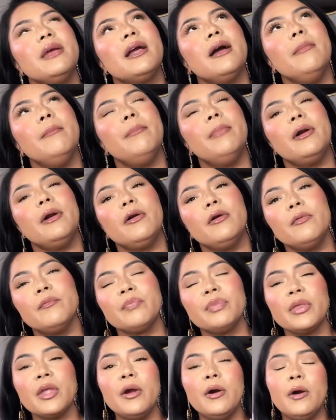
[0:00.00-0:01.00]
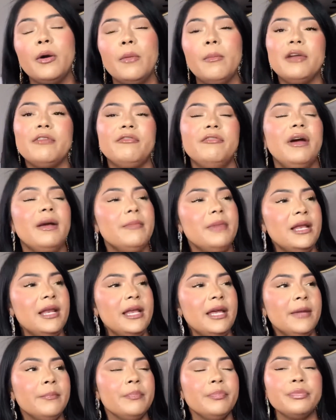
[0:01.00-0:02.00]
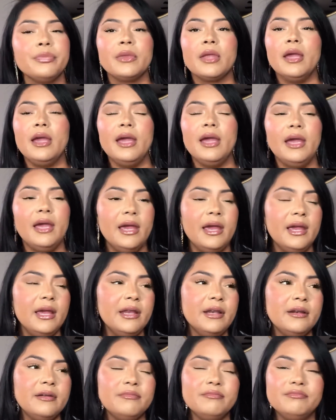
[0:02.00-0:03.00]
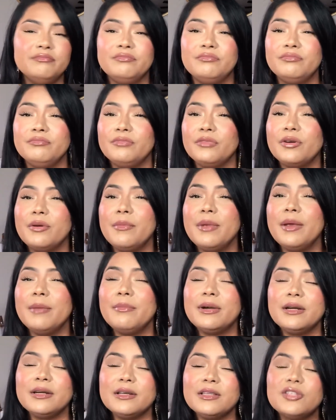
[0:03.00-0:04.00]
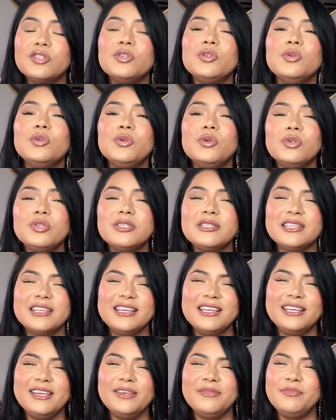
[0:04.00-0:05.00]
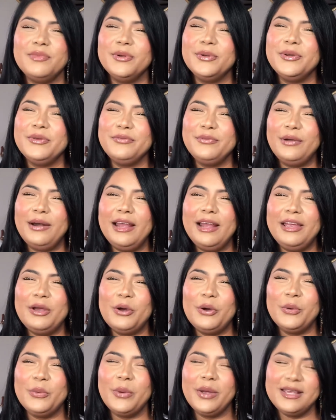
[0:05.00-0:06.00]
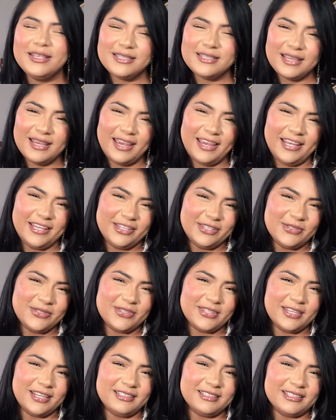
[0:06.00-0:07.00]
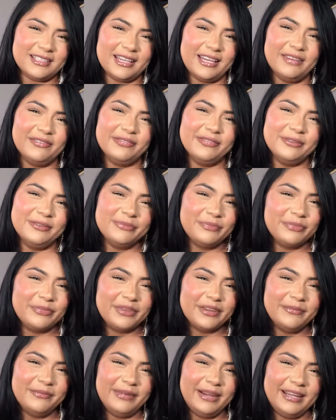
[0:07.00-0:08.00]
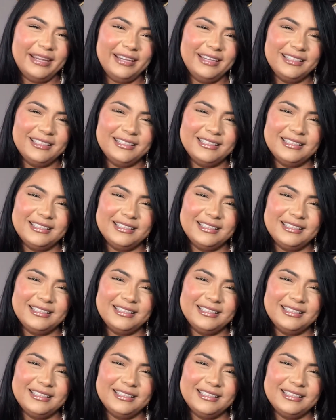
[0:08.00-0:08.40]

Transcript: become part of my family. And remember to stay beautiful like always, and to stay safe. Bye.